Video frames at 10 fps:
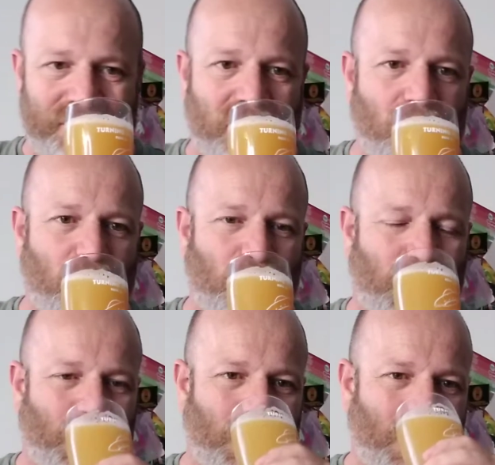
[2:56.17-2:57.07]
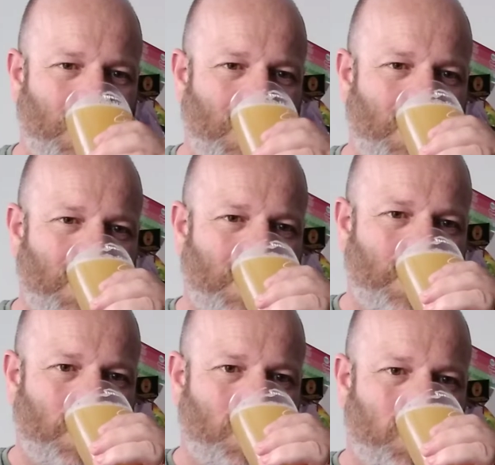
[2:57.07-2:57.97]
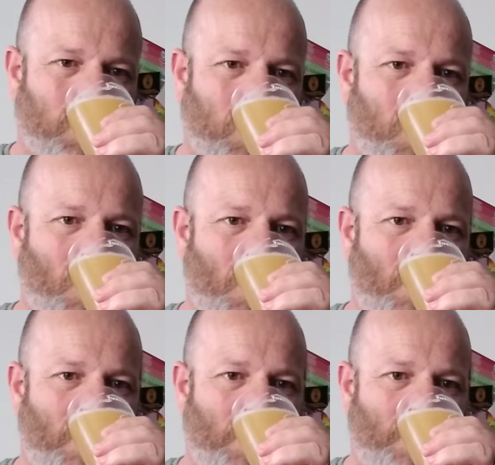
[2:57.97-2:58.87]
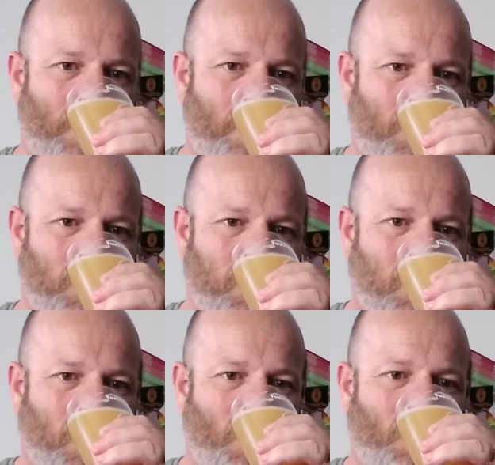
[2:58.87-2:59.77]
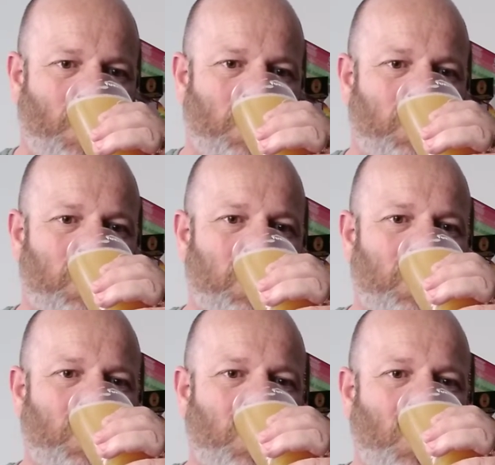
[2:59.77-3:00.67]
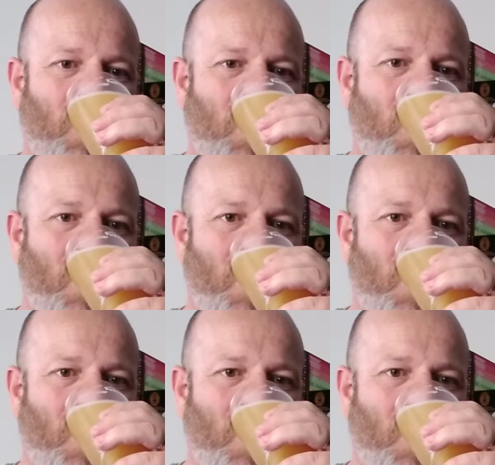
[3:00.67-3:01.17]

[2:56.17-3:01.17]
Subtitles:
No one is speaking in this clip.